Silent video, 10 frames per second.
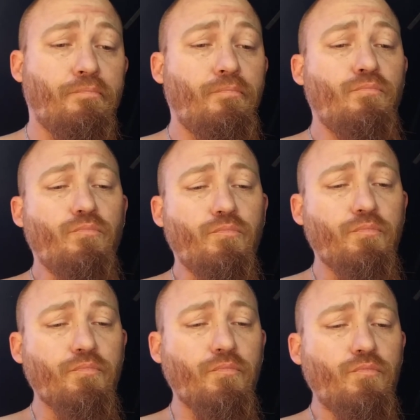
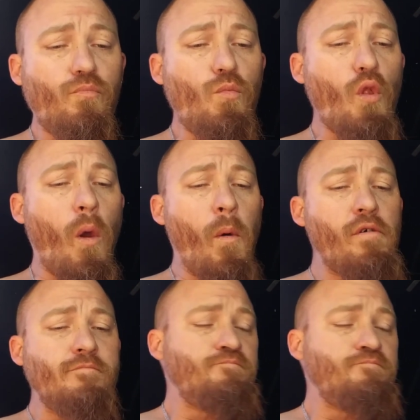[no speech]